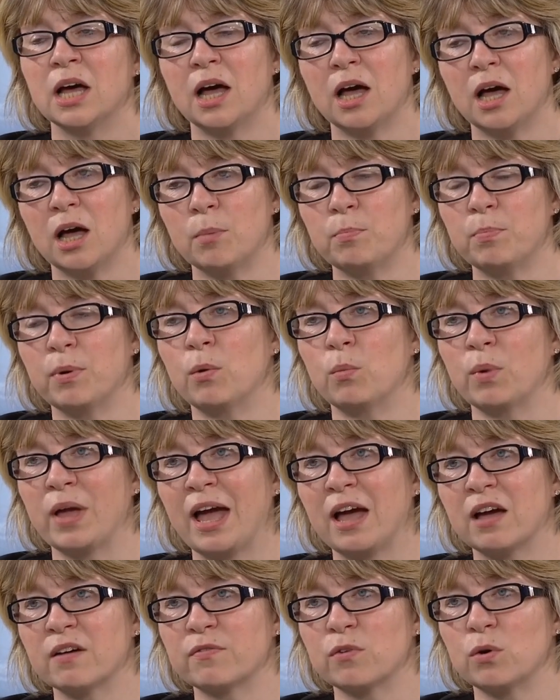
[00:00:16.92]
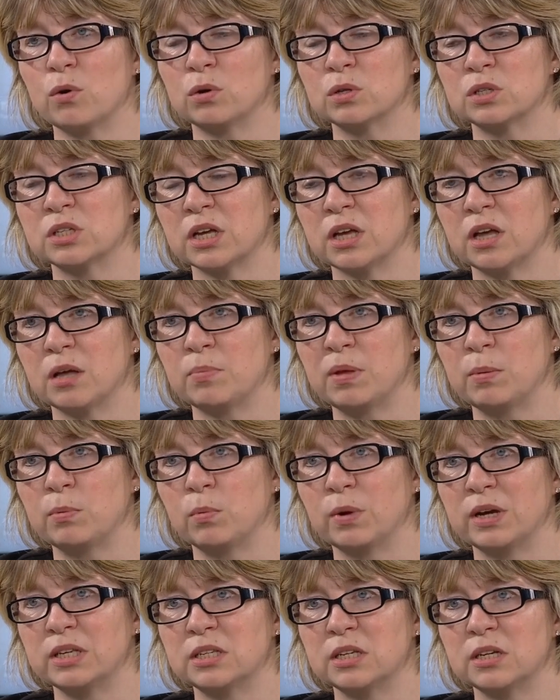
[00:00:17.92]
but we have got people
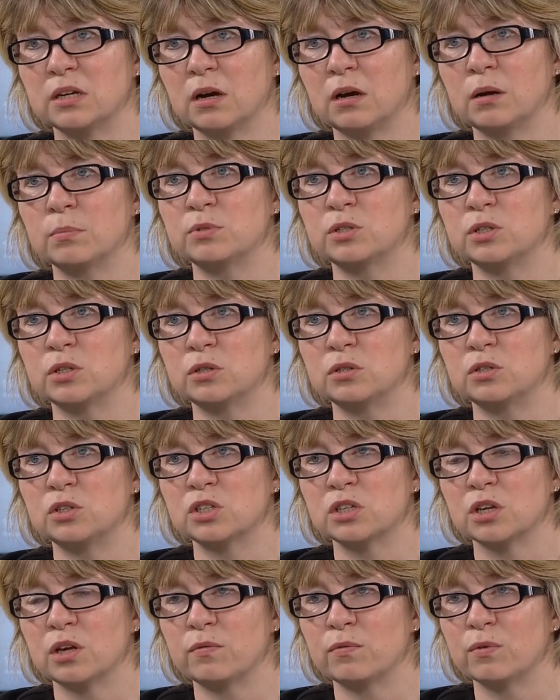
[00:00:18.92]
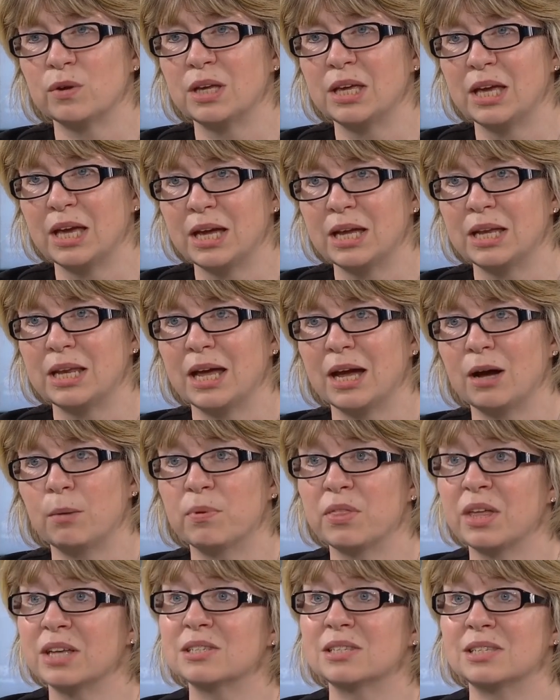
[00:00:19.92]
waiting up to just over a year now,
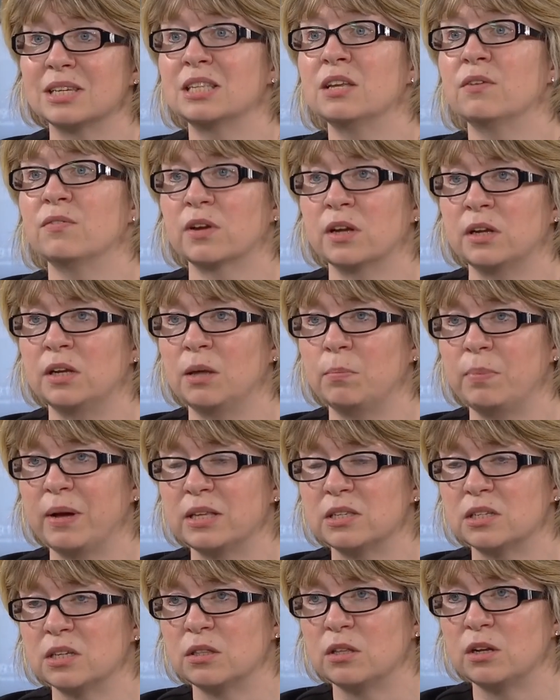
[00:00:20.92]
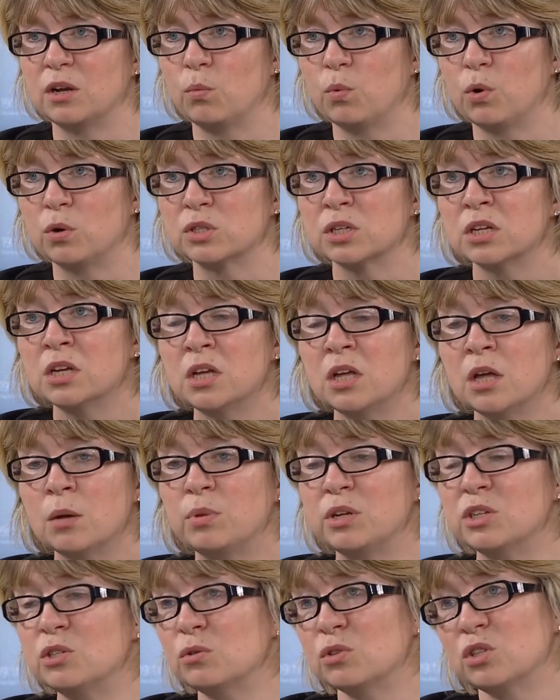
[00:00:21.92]
but that's significantly better than it was.
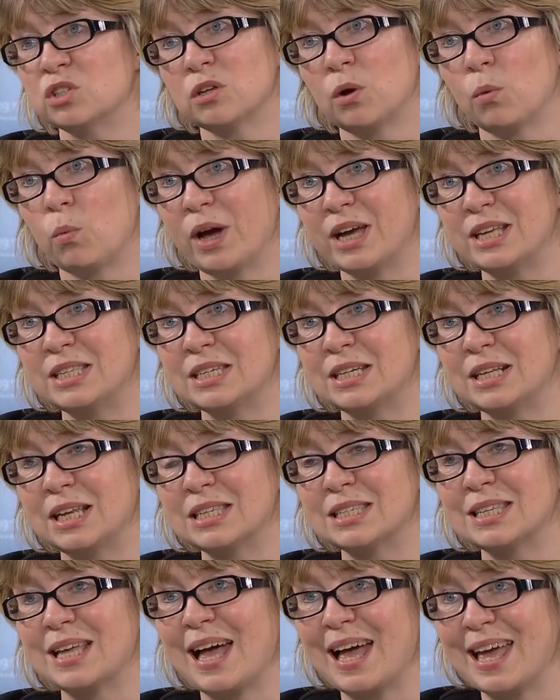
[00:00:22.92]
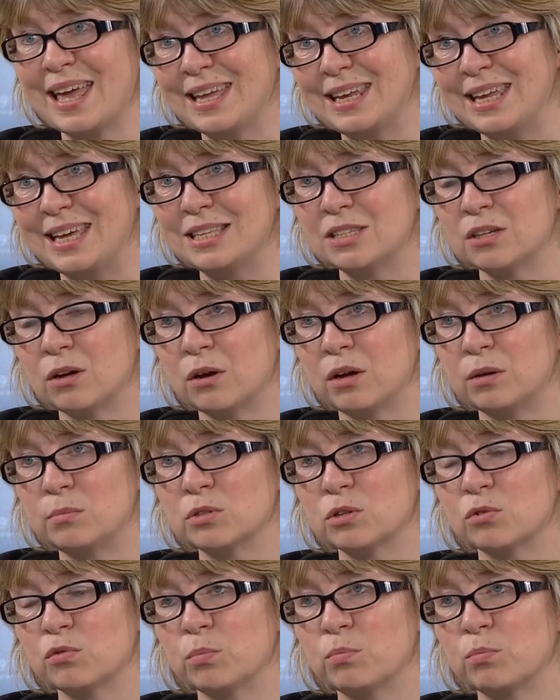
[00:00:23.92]
But it's not just our waiting lists, our A&E times are